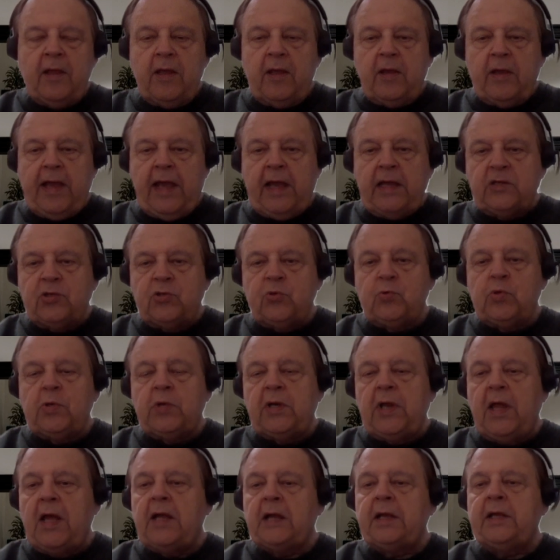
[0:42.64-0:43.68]
At 2
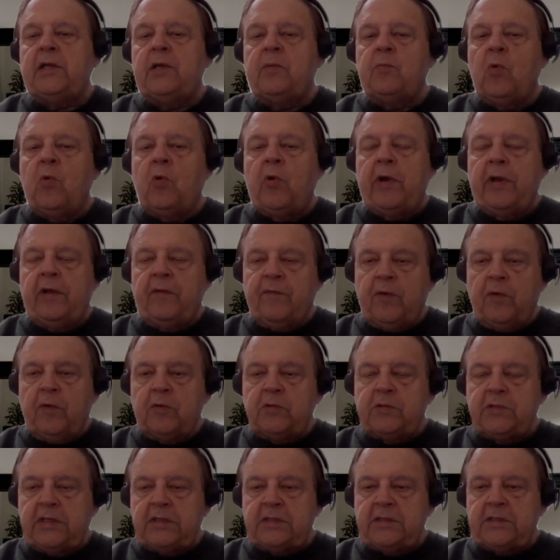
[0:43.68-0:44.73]
o'clock in the morning,
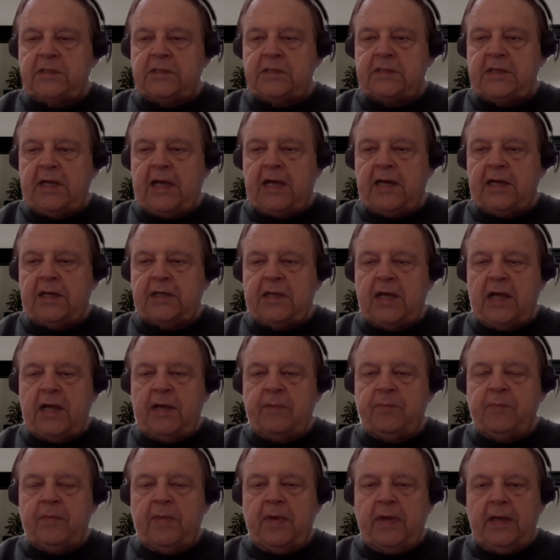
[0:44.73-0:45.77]
folks, that's exact
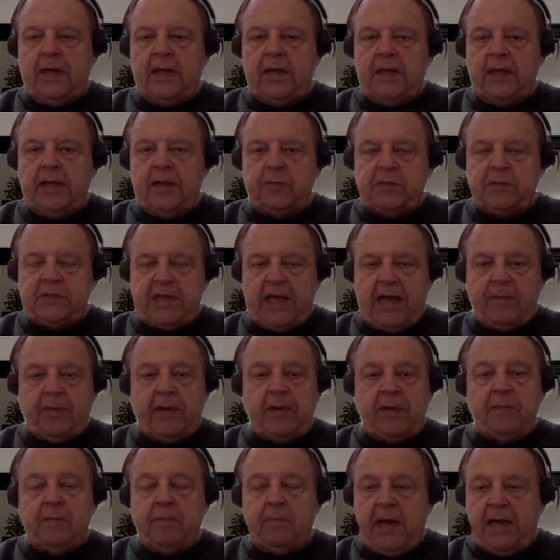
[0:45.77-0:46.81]
time uh, it was
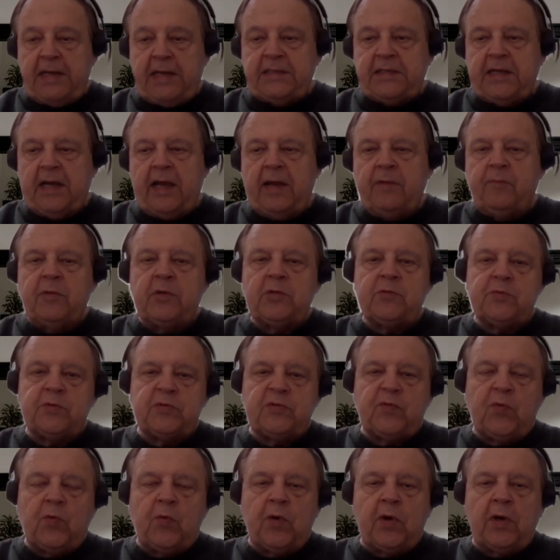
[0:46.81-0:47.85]
happening, my time, which was
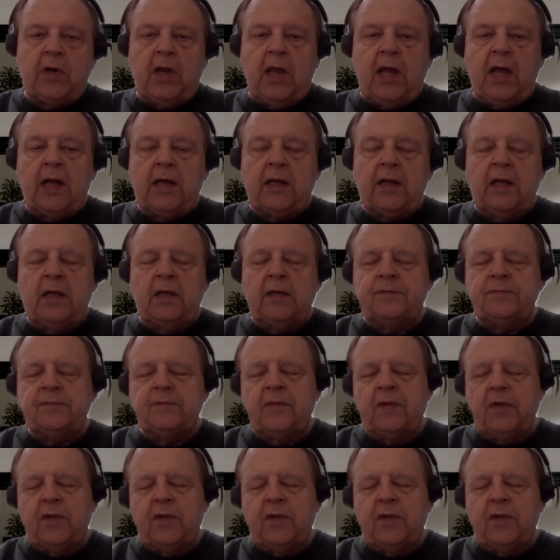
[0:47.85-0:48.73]
4 o'clock, uh,